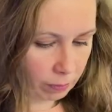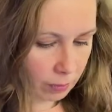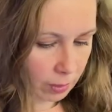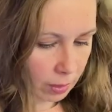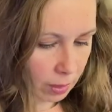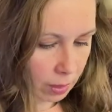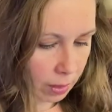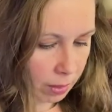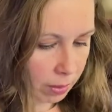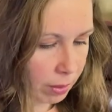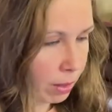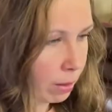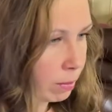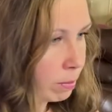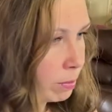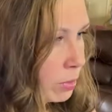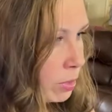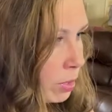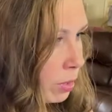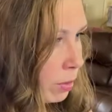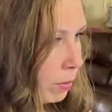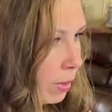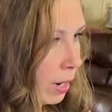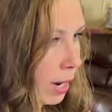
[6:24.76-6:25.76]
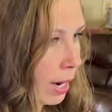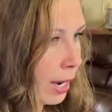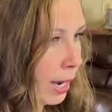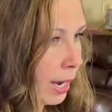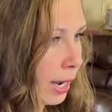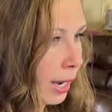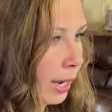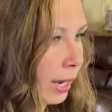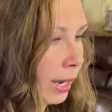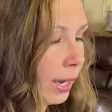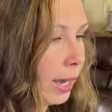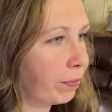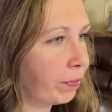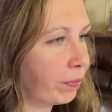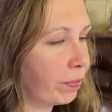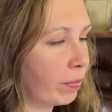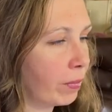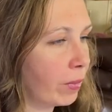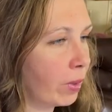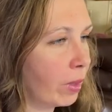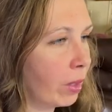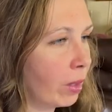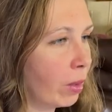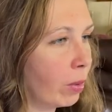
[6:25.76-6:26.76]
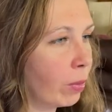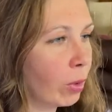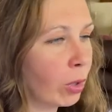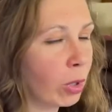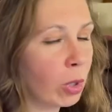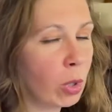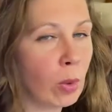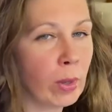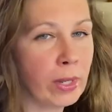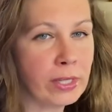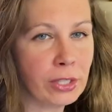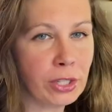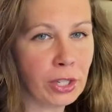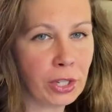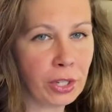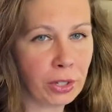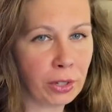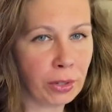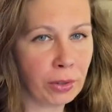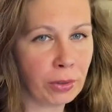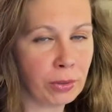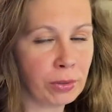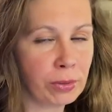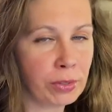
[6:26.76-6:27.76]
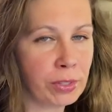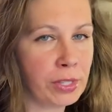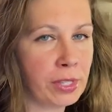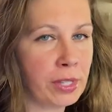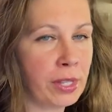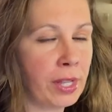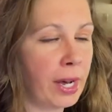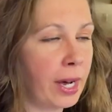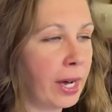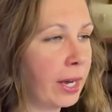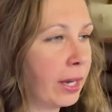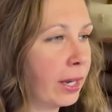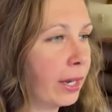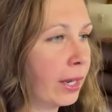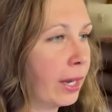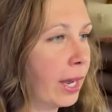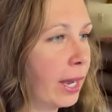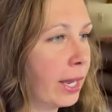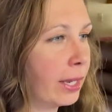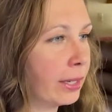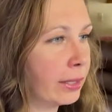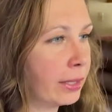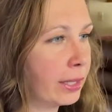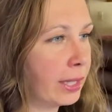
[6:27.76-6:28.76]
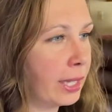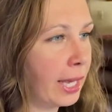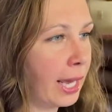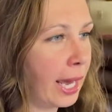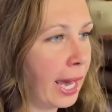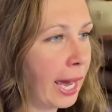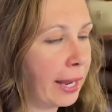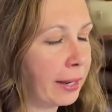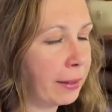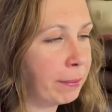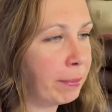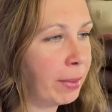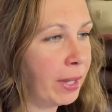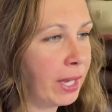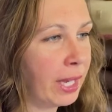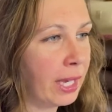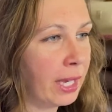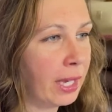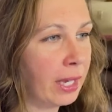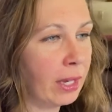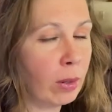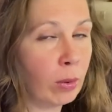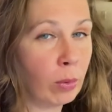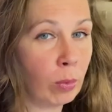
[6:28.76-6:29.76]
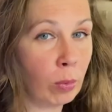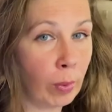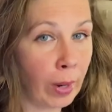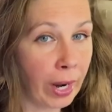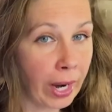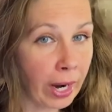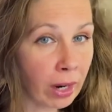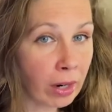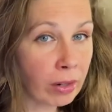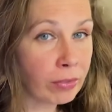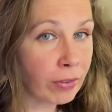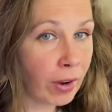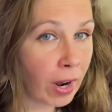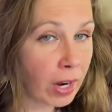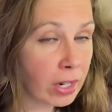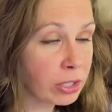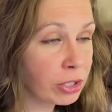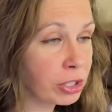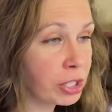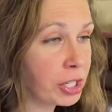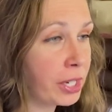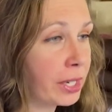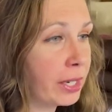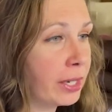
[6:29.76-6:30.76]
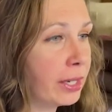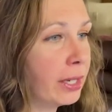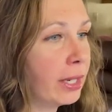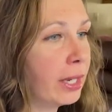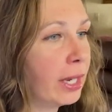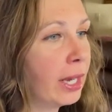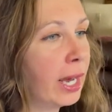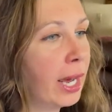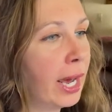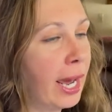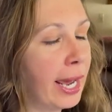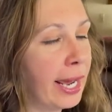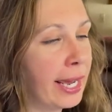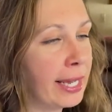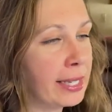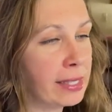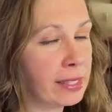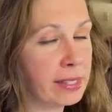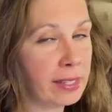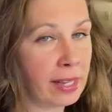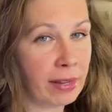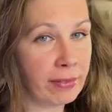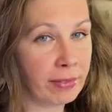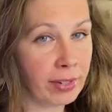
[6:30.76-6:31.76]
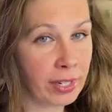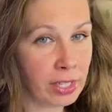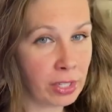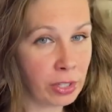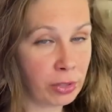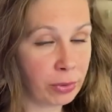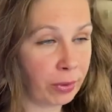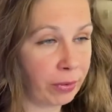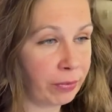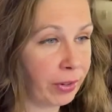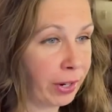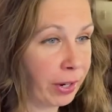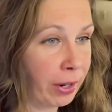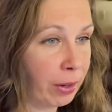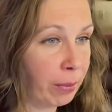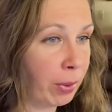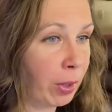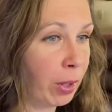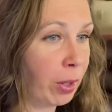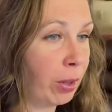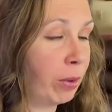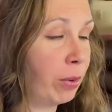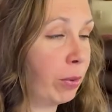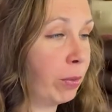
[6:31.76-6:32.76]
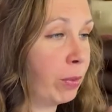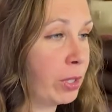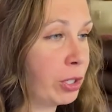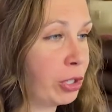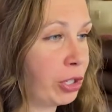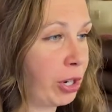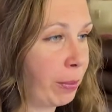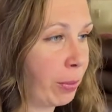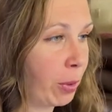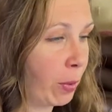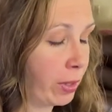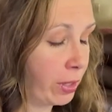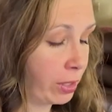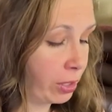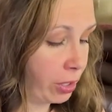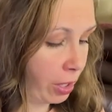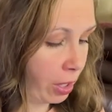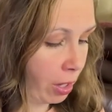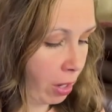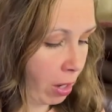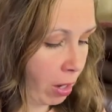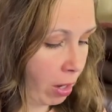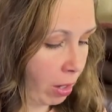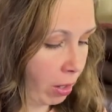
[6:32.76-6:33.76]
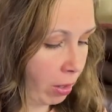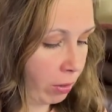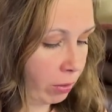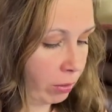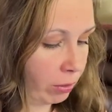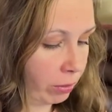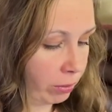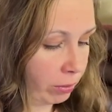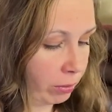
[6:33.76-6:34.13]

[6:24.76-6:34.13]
our nums array, we're going to use the np where function and save it into a variable which I'm going to call